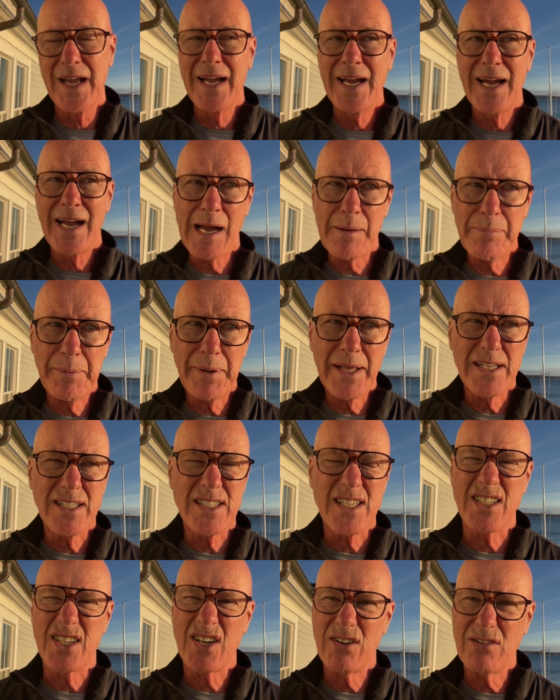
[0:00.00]
Happily, as
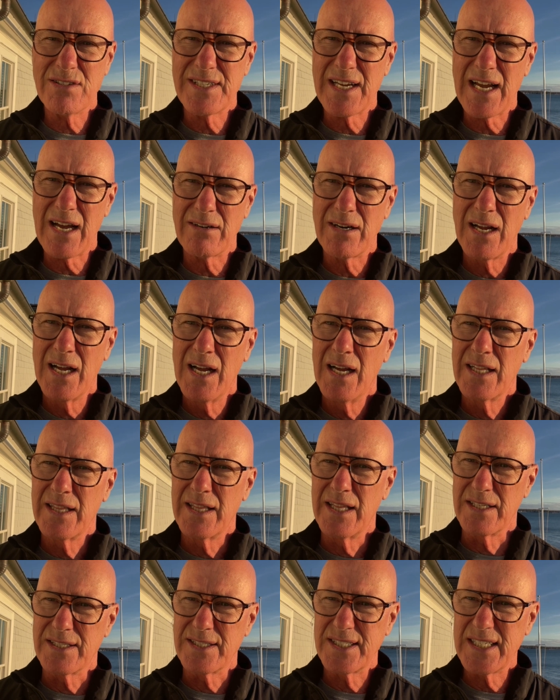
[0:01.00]
it turns out,
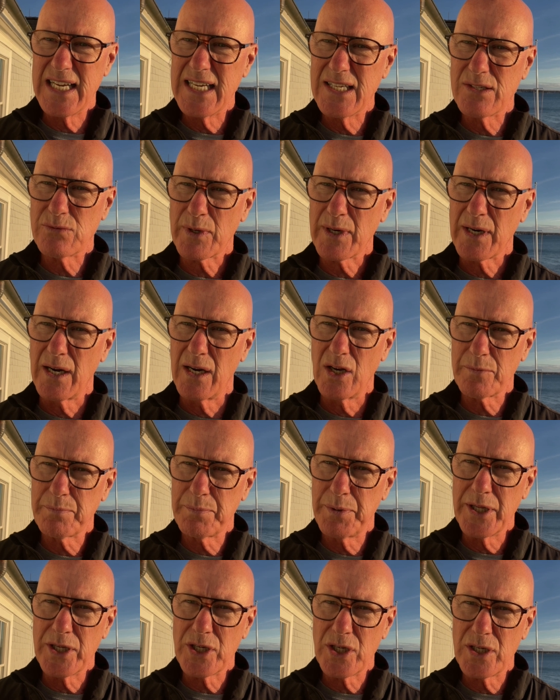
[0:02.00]
the seas were going to look
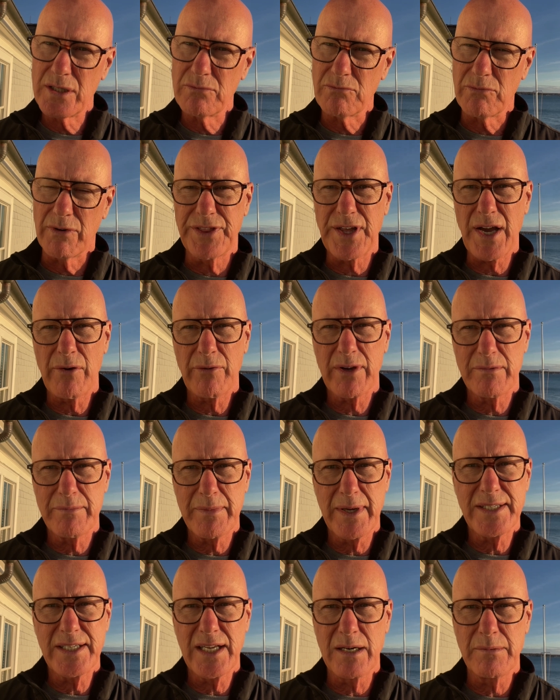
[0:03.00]
pretty good. We thought we could
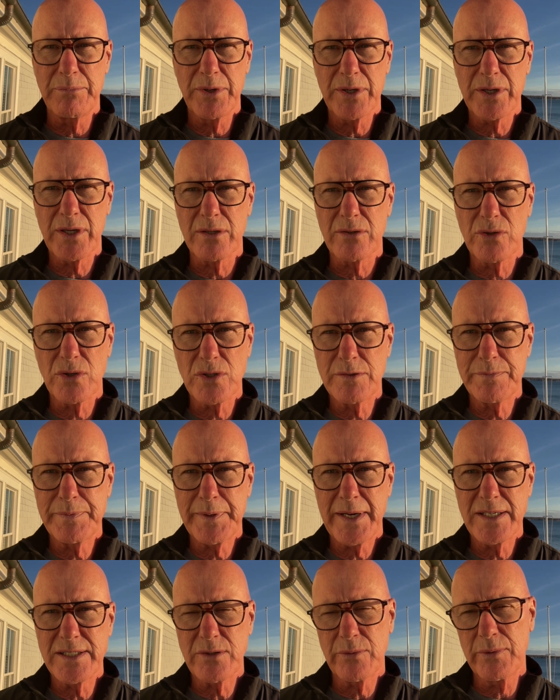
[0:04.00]
maintain a pretty good cruise
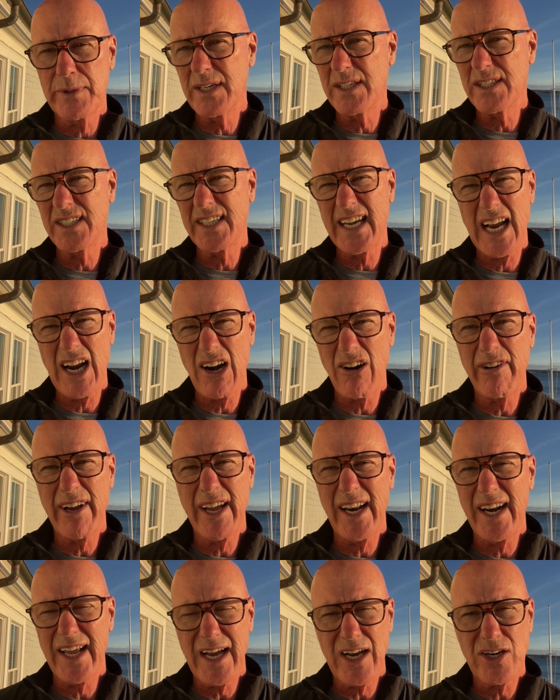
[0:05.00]
speed, so we didn't carry
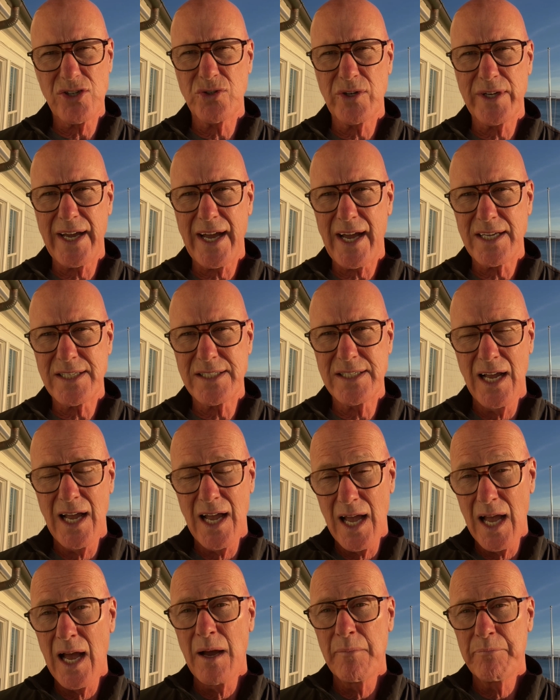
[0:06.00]
any extra gas,
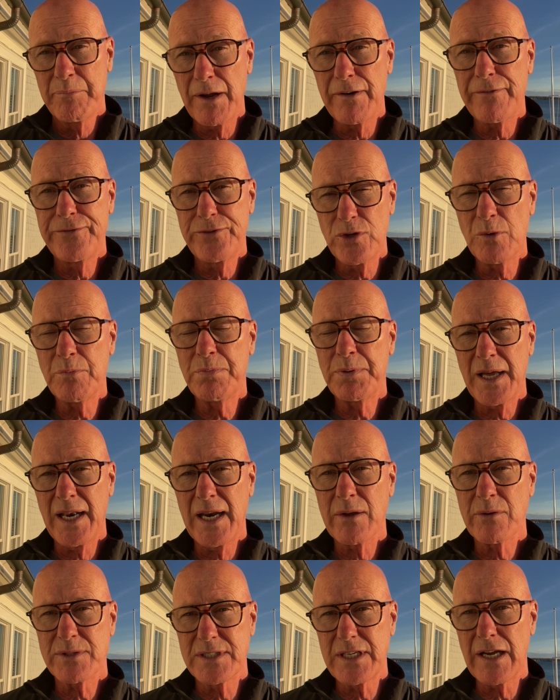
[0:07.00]
but fuel
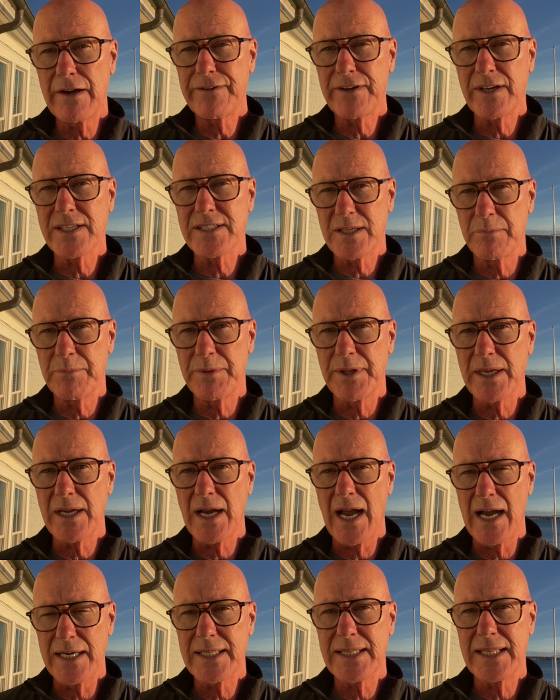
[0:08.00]
planning was definitely something I
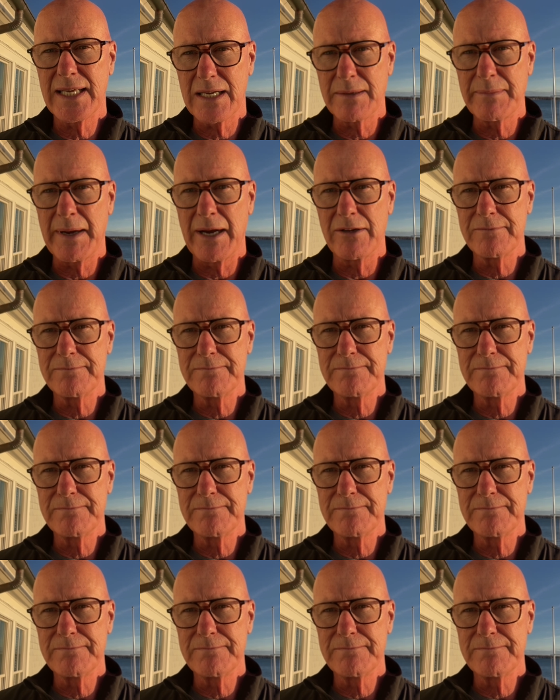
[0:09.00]
had to think about.